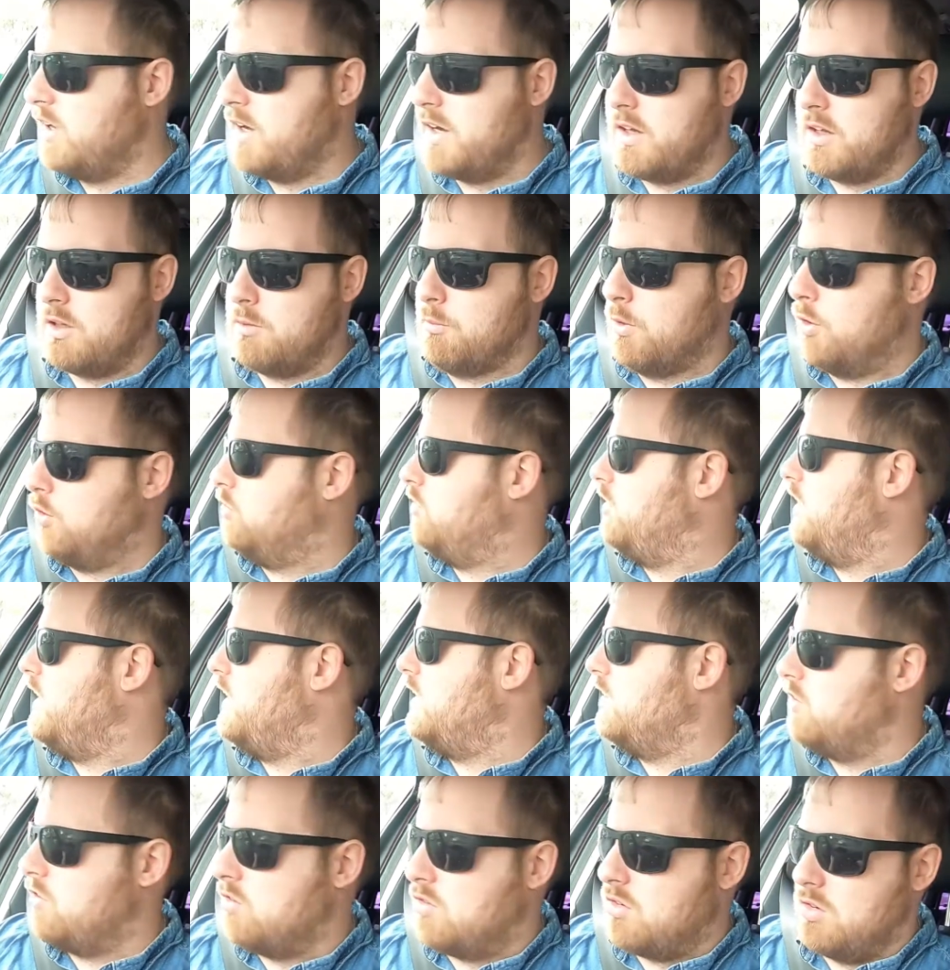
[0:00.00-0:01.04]
on the mock
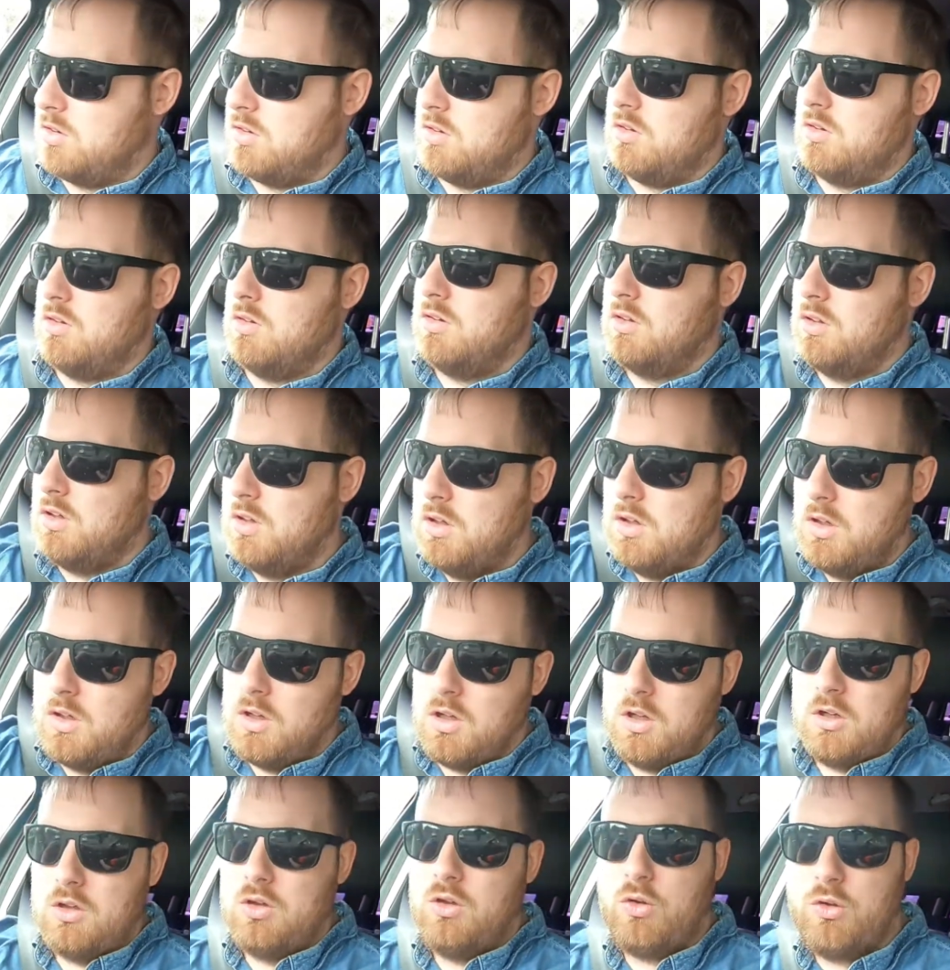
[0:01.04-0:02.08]
test and
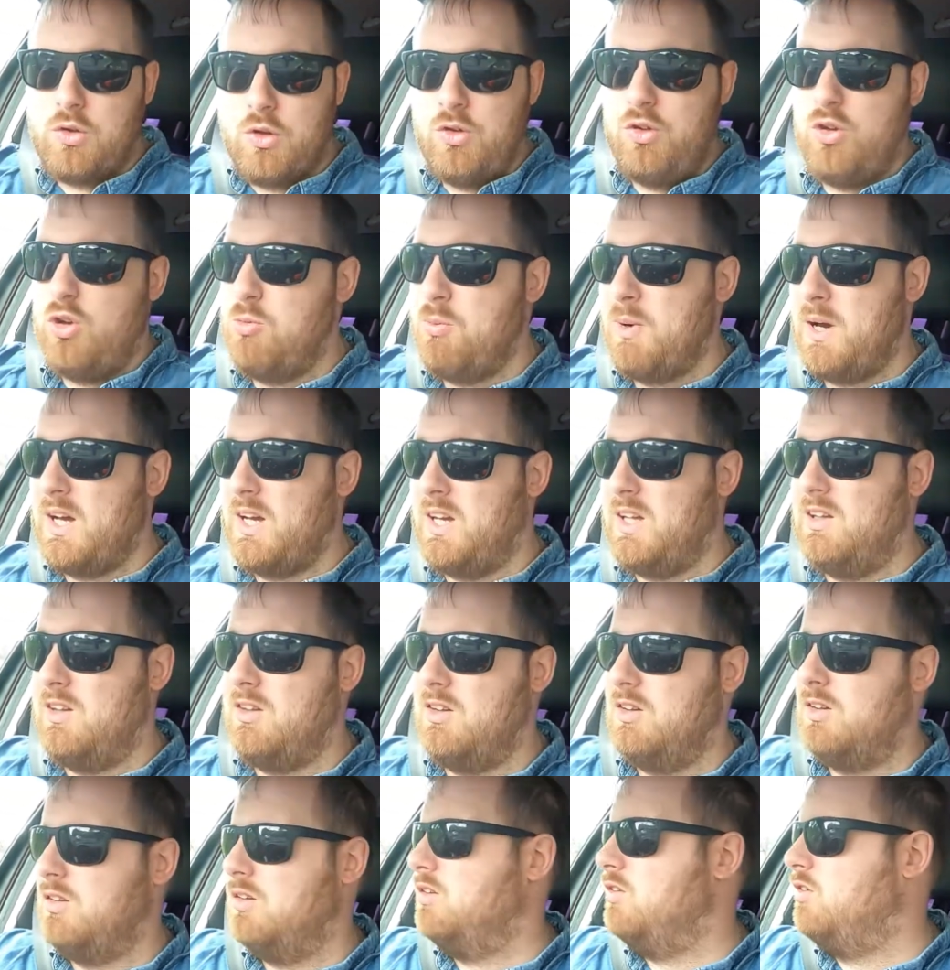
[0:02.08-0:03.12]
not do too bad.
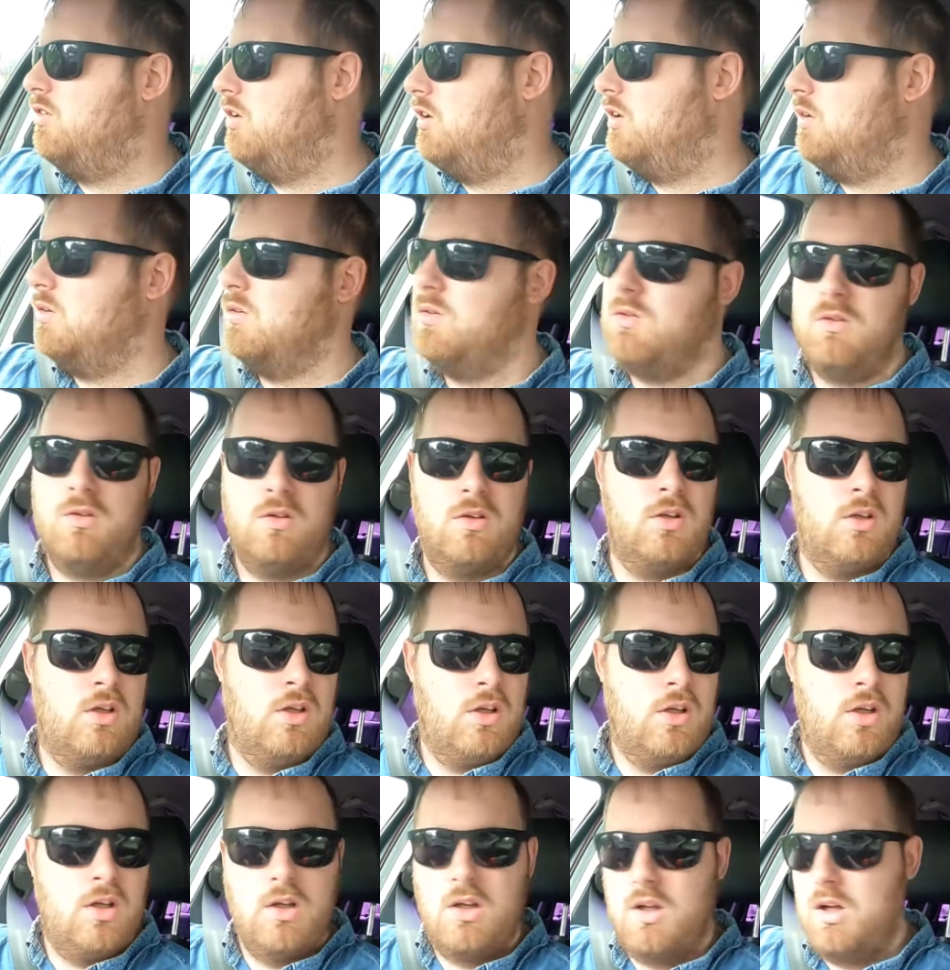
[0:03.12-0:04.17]
So
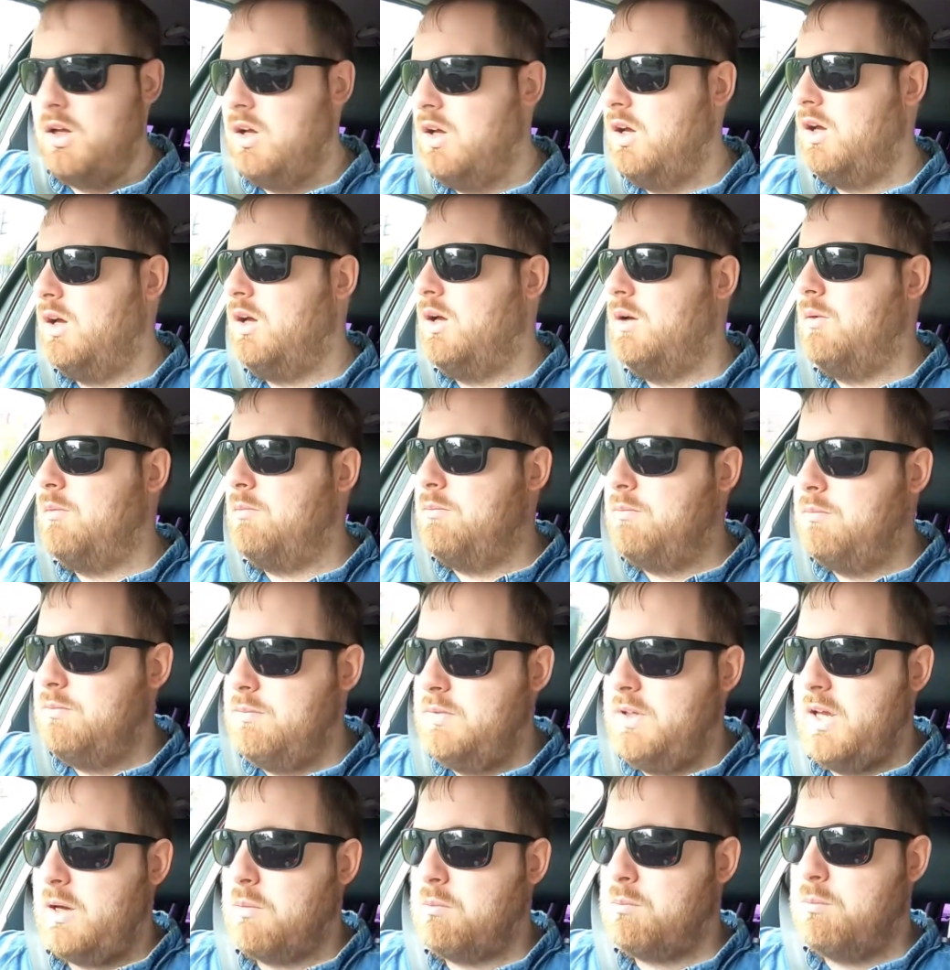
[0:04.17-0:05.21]

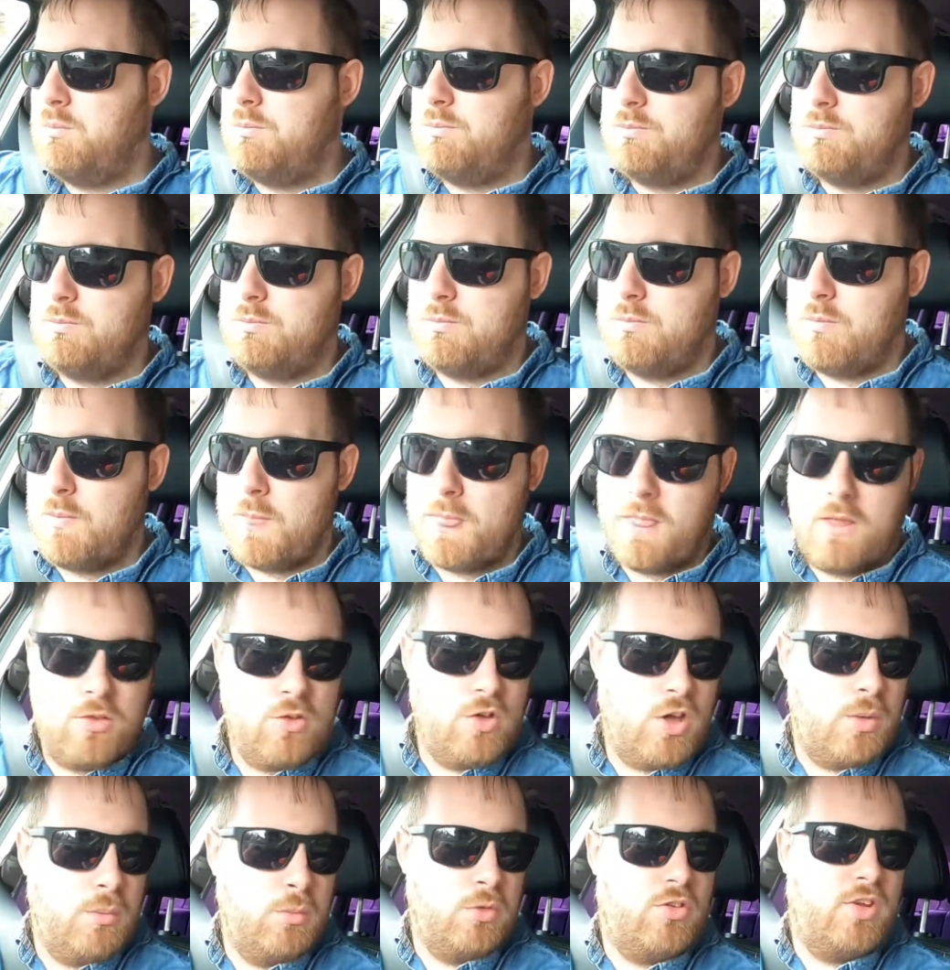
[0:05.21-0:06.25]
yeah,
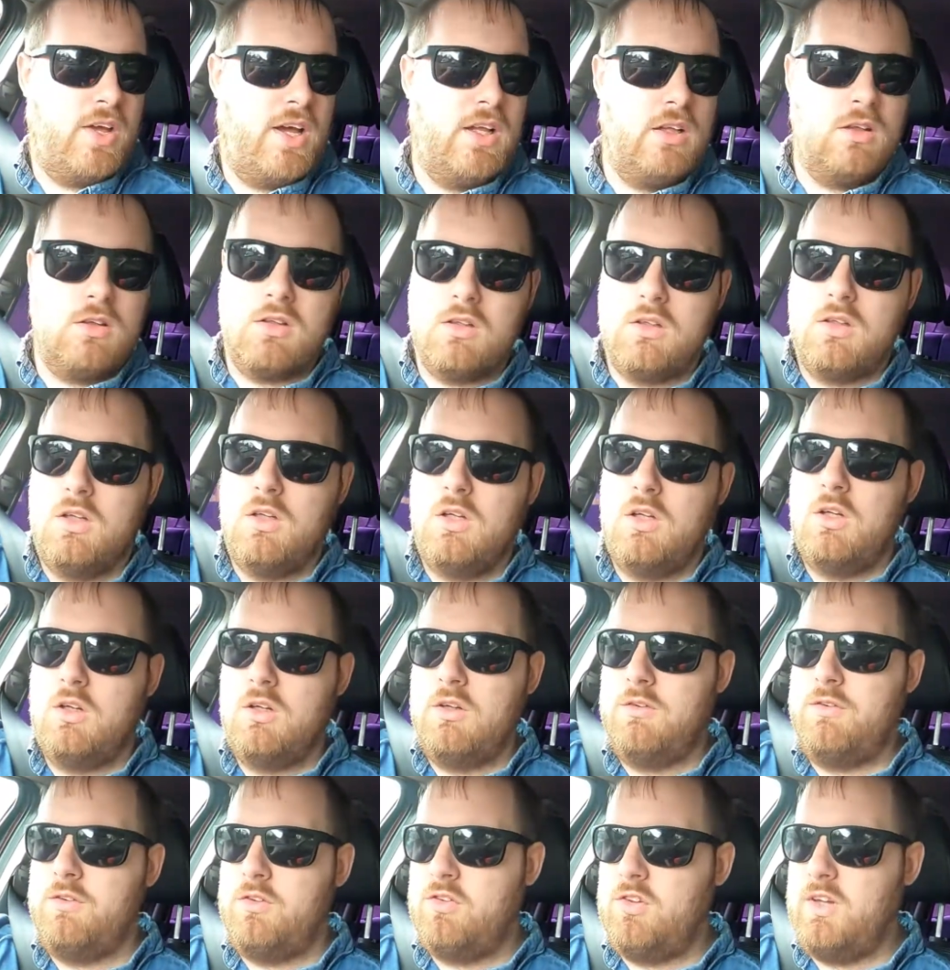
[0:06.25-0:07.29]
time will tell.
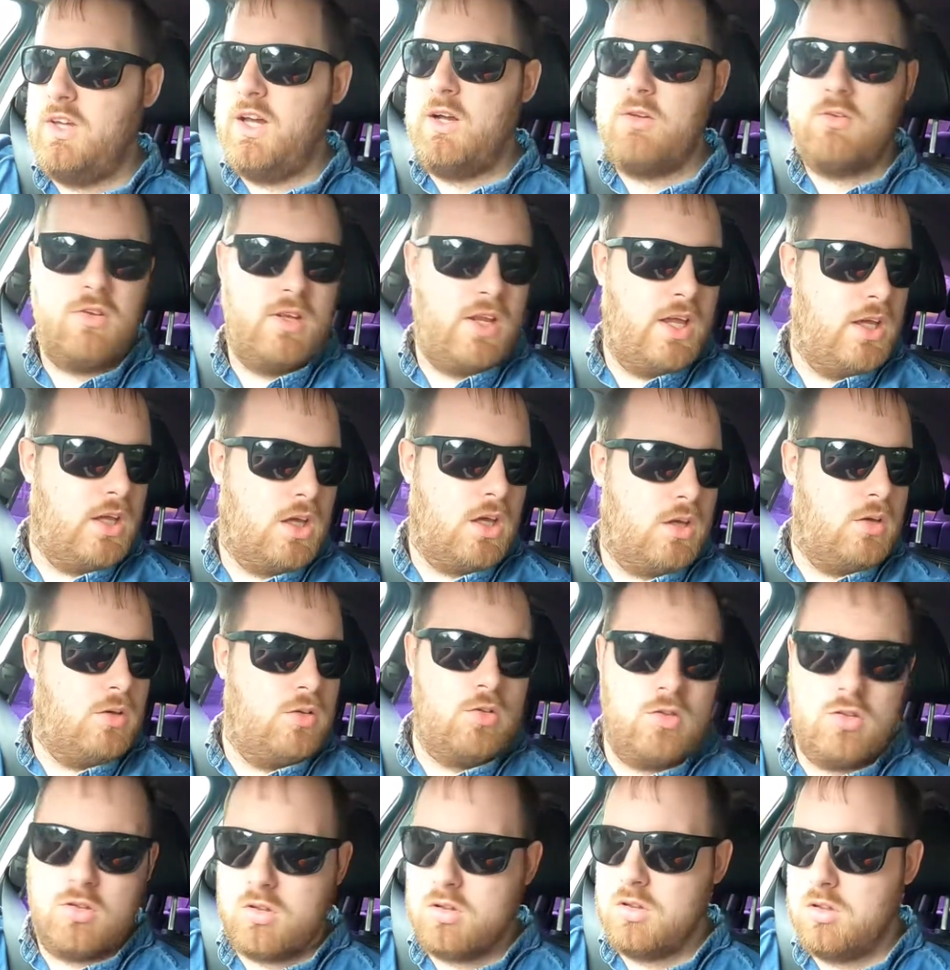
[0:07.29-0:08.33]
See how today
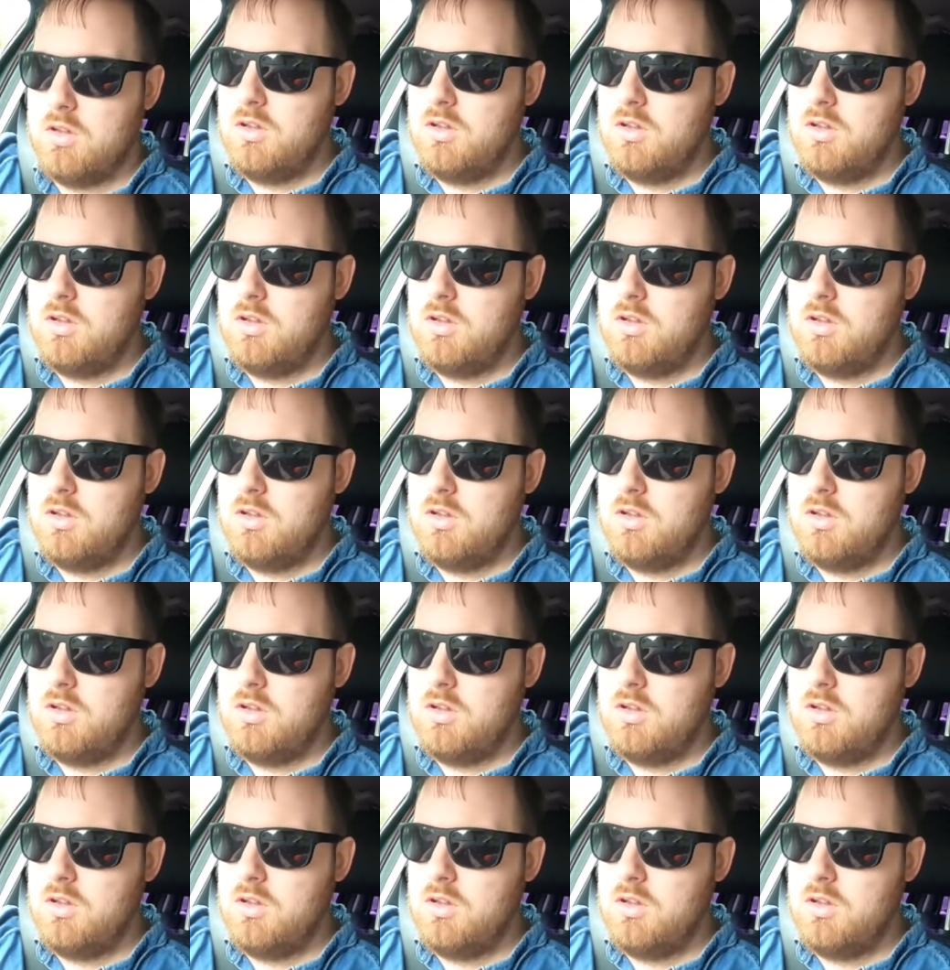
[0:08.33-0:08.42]
goes.